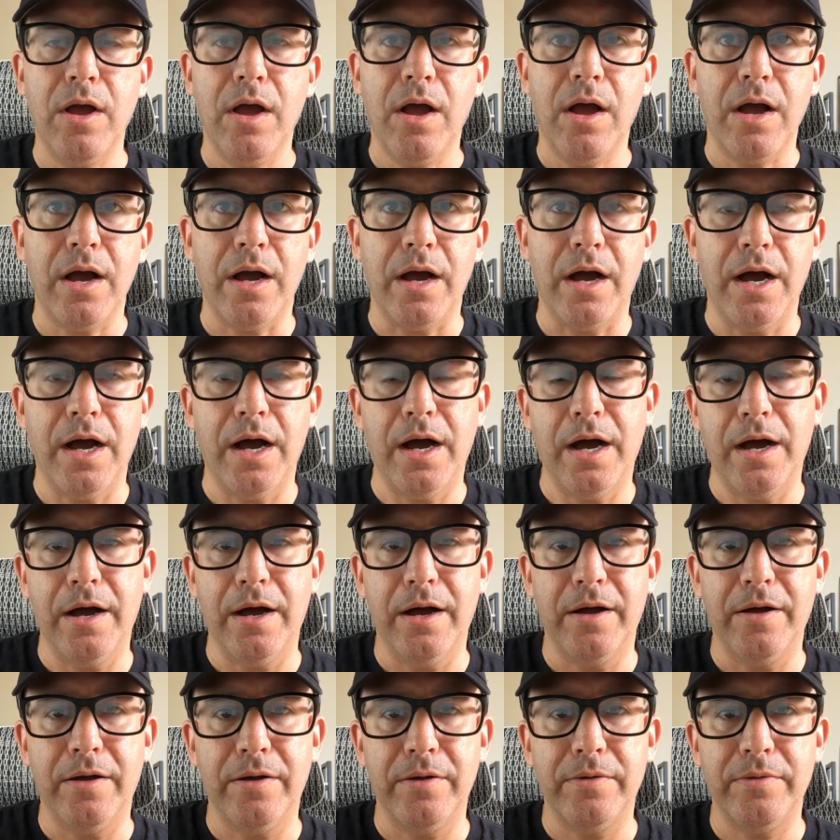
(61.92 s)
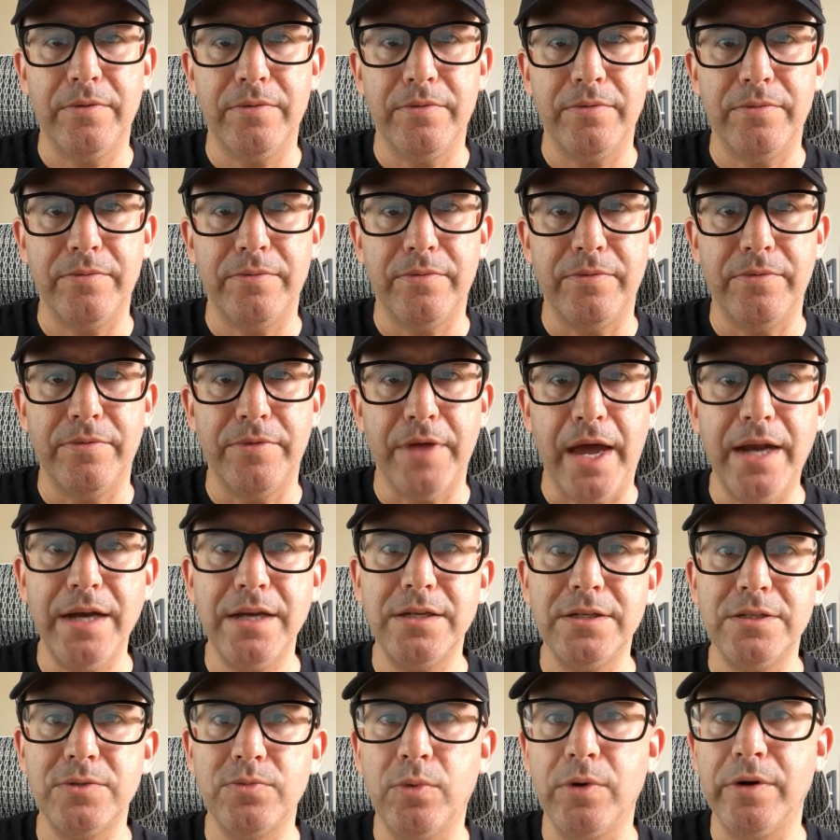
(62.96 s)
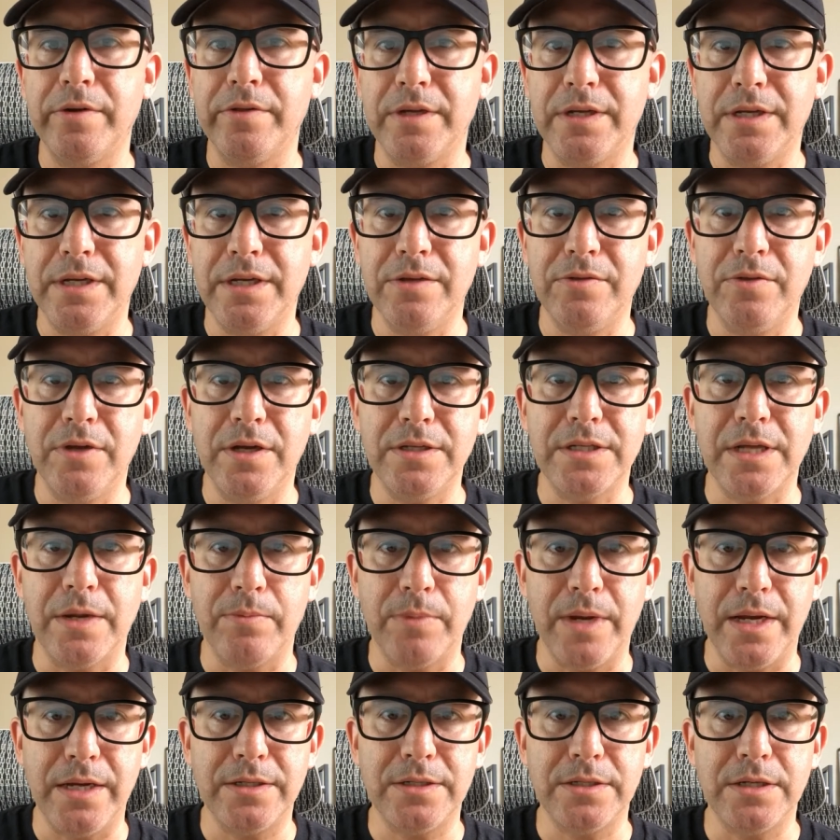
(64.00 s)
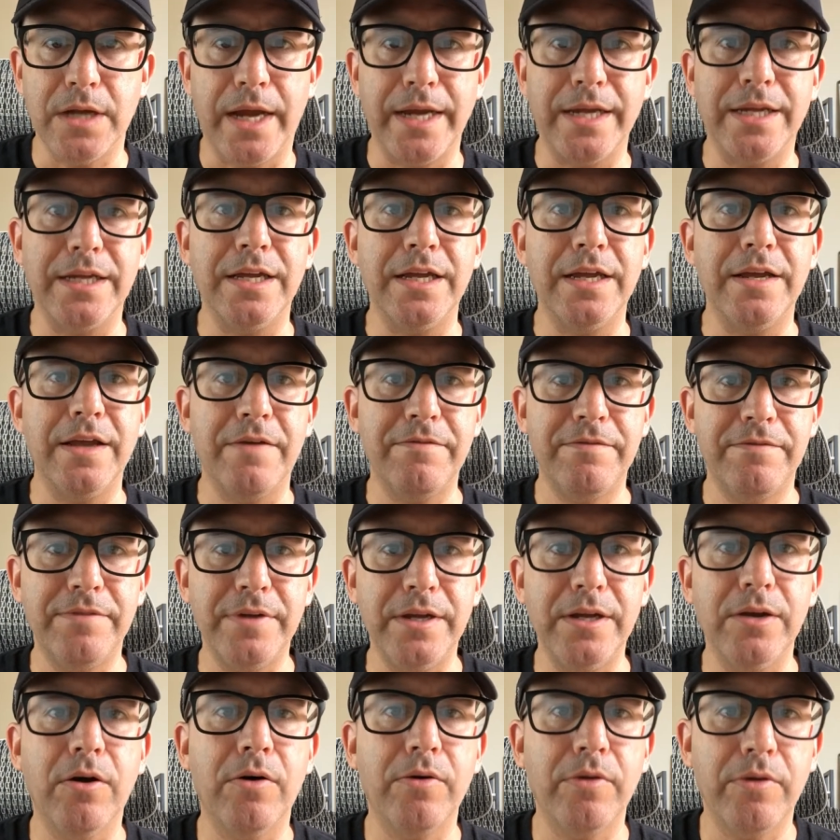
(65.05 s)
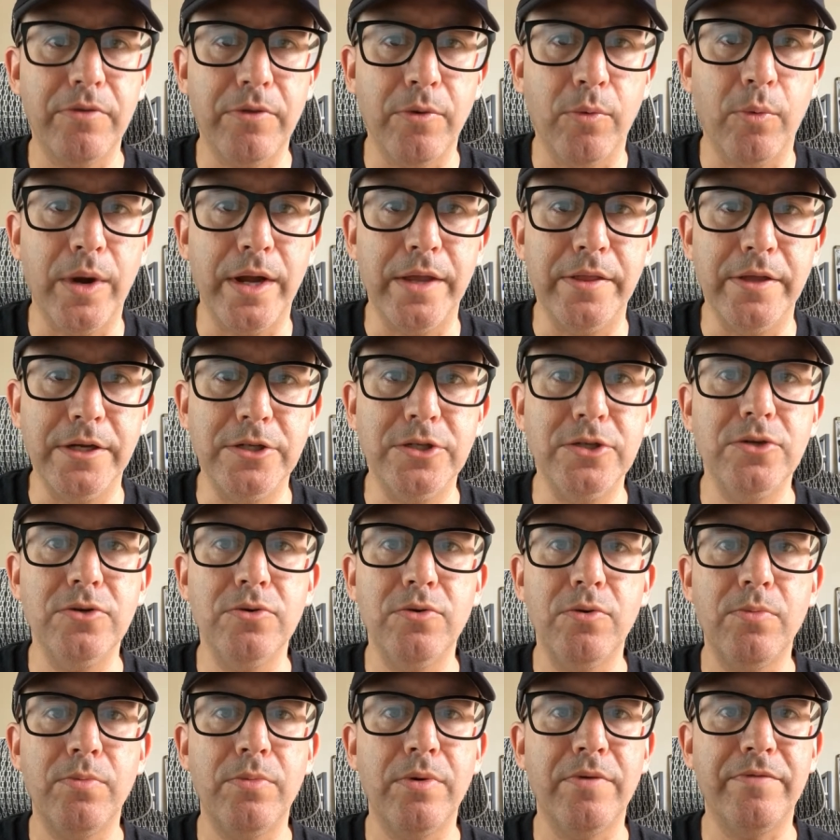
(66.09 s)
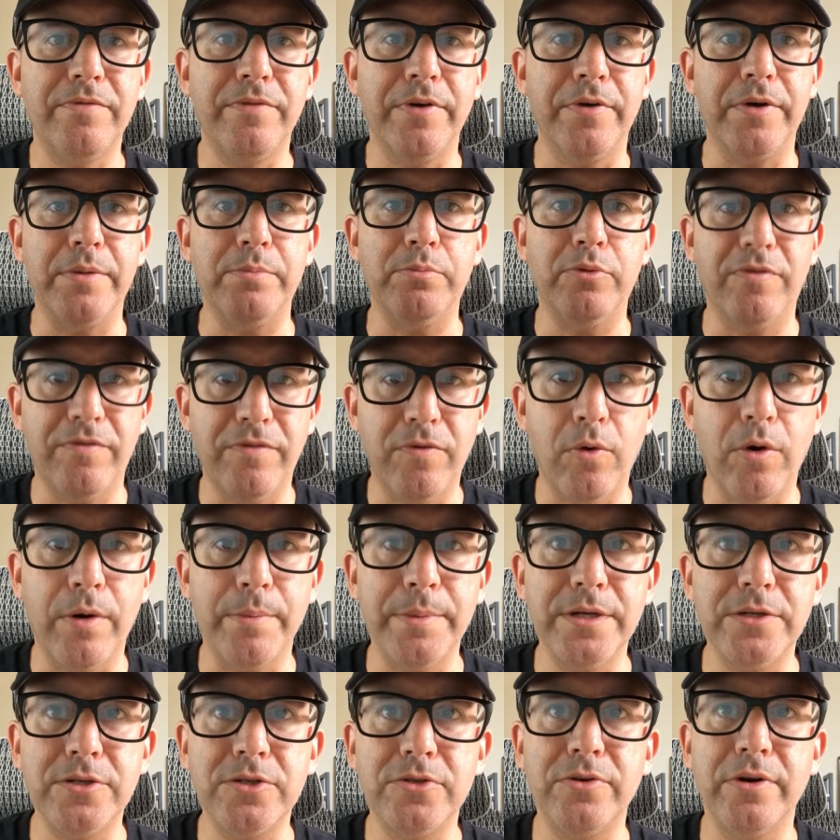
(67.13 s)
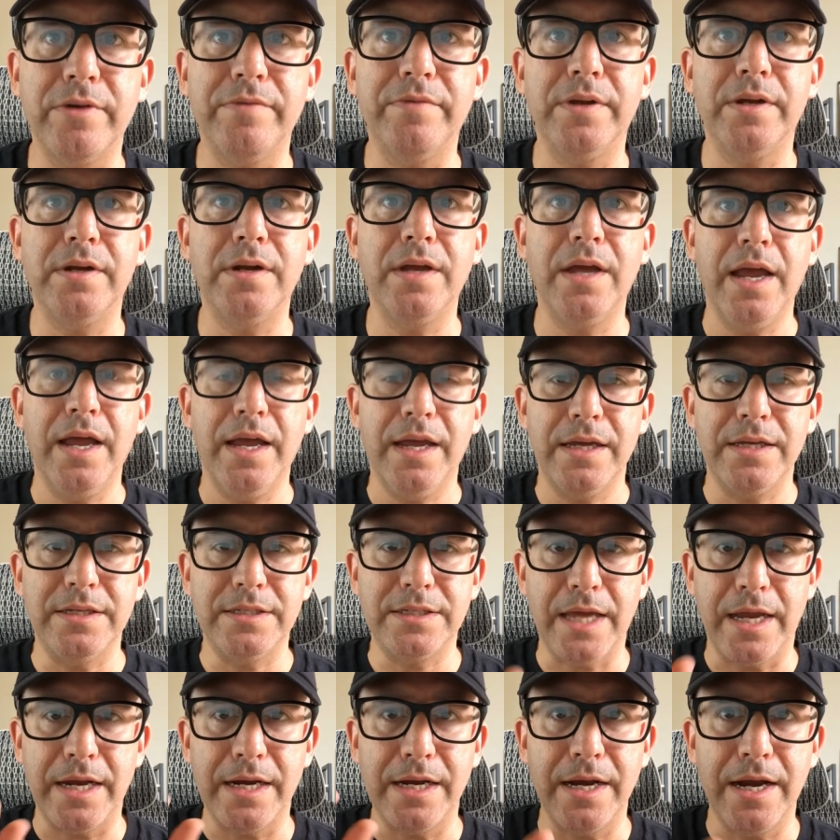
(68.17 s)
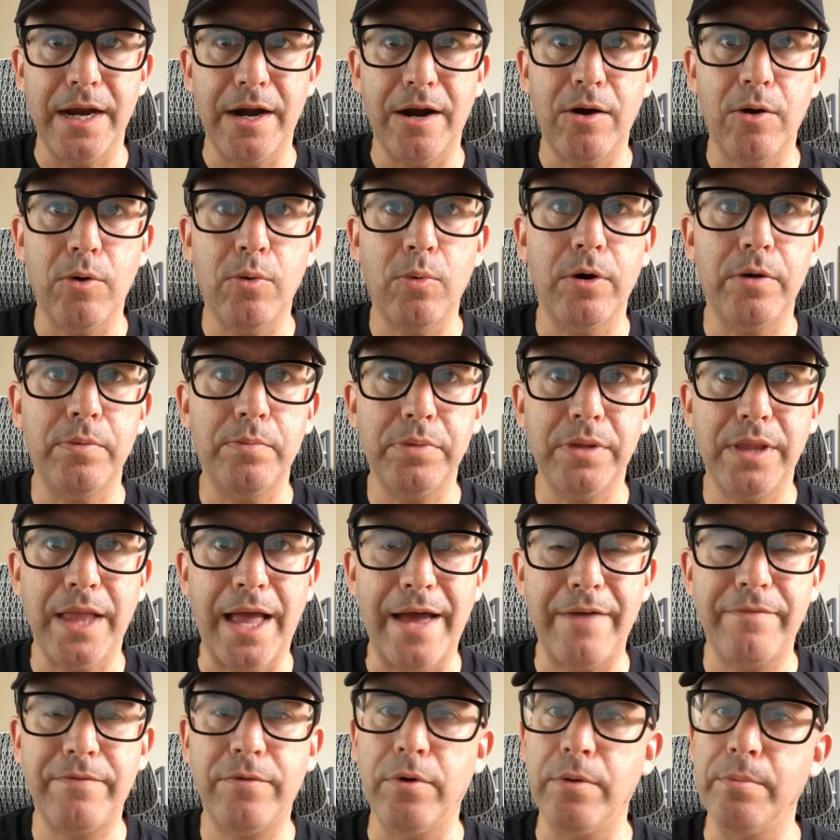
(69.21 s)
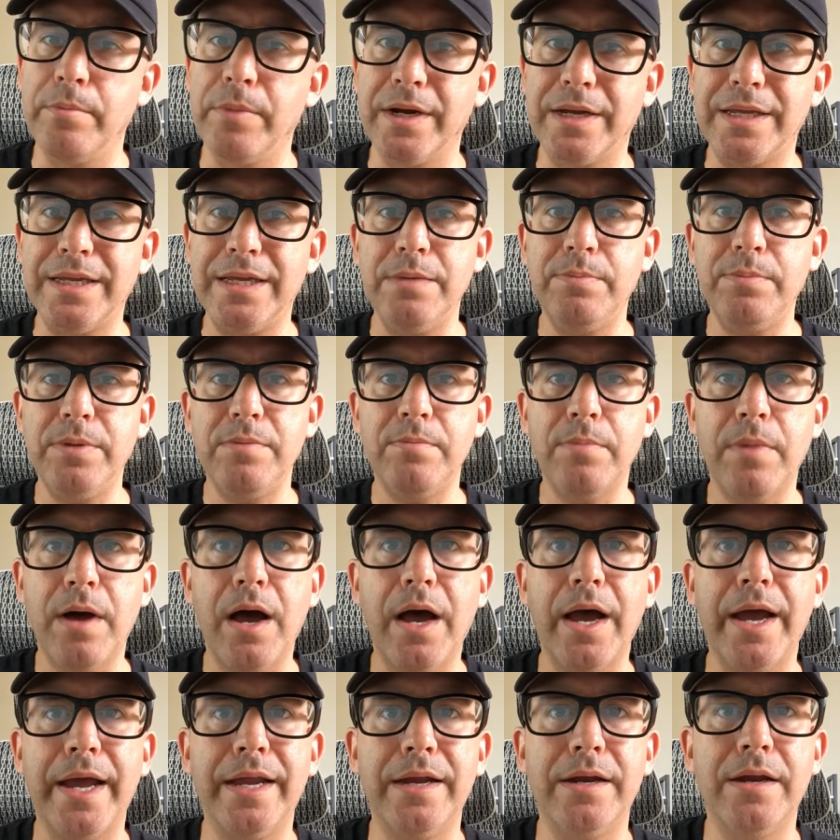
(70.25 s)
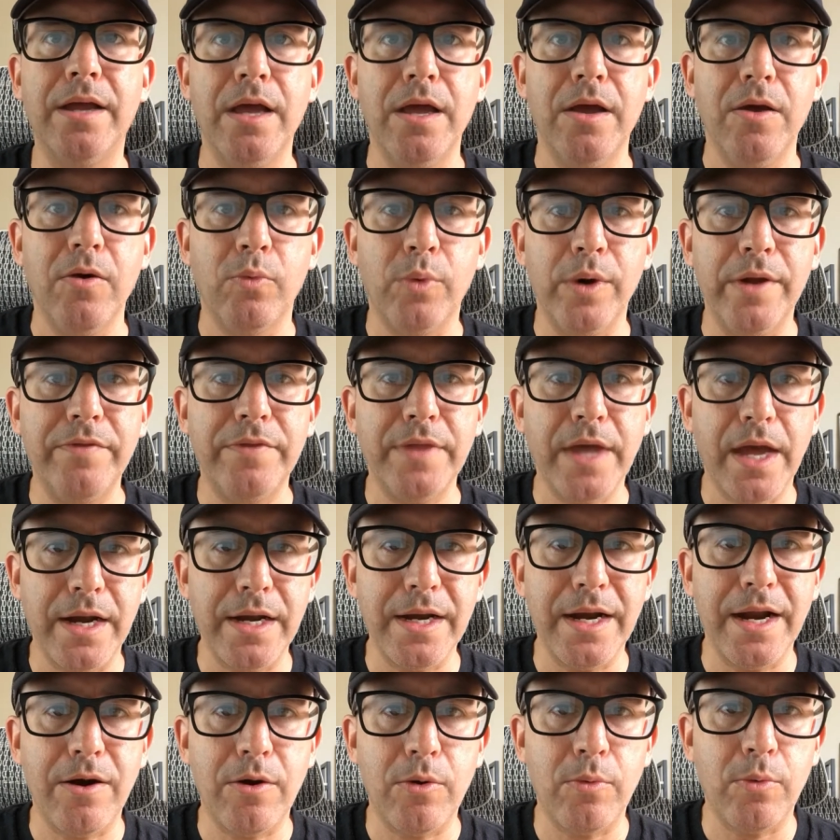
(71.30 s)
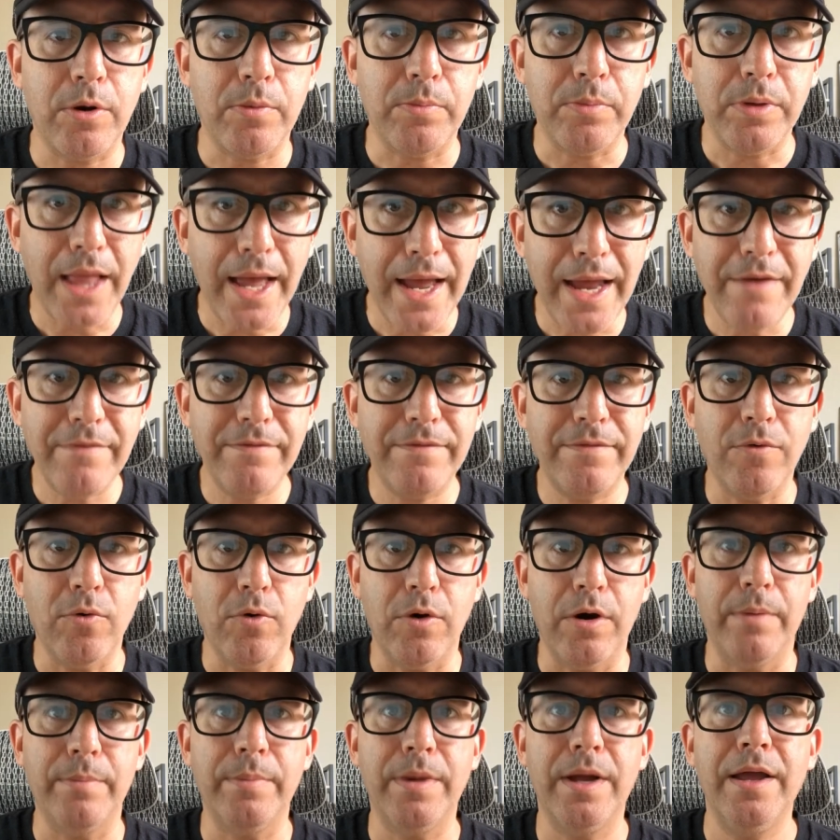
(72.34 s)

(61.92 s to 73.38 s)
that is one of the key things that makes Nike feel the way they do, very performance driven, is that narrower platform. But keep in mind, with that narrower platform,